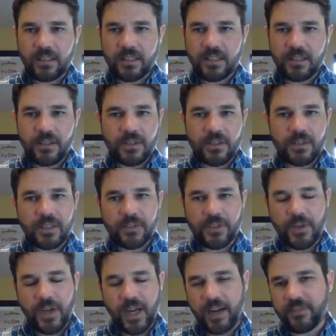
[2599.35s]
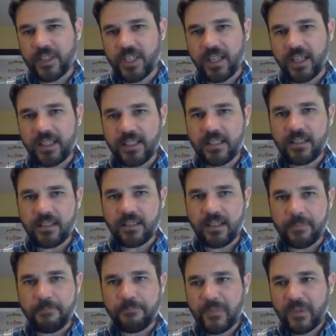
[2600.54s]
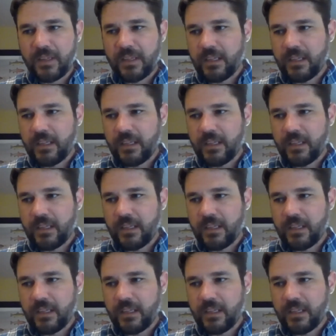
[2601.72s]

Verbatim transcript: And so if you have the chance um,